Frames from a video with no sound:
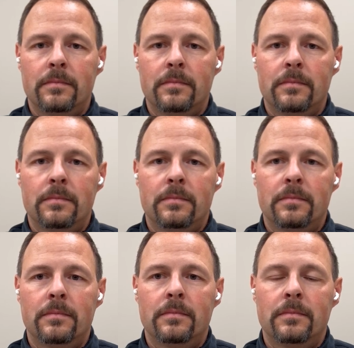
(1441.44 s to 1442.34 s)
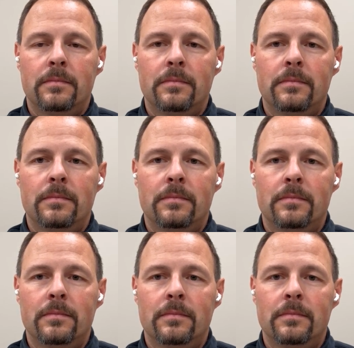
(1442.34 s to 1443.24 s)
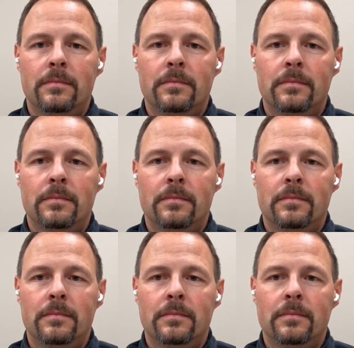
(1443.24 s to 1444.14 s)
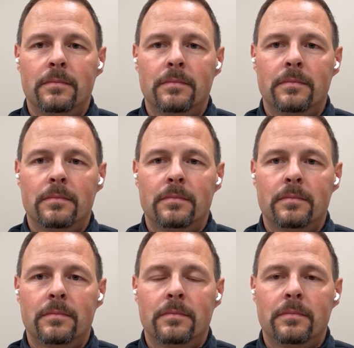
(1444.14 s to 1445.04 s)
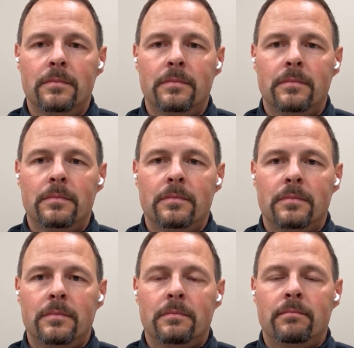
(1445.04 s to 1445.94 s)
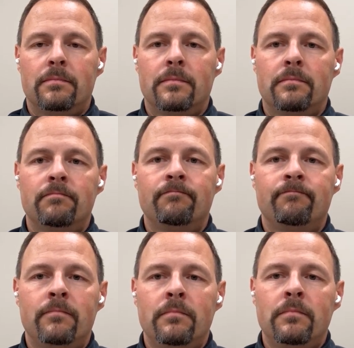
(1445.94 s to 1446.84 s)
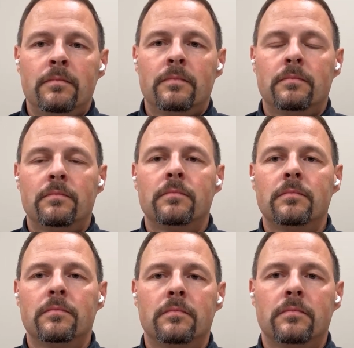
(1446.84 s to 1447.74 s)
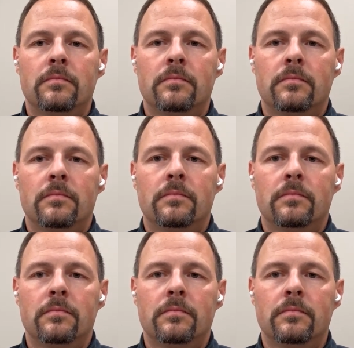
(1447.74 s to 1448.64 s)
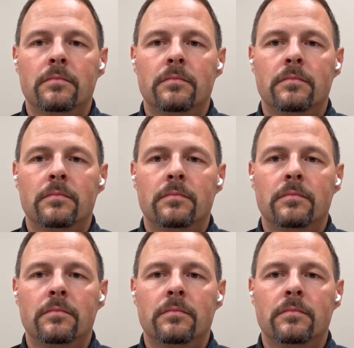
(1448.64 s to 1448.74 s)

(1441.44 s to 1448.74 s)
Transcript: (silent)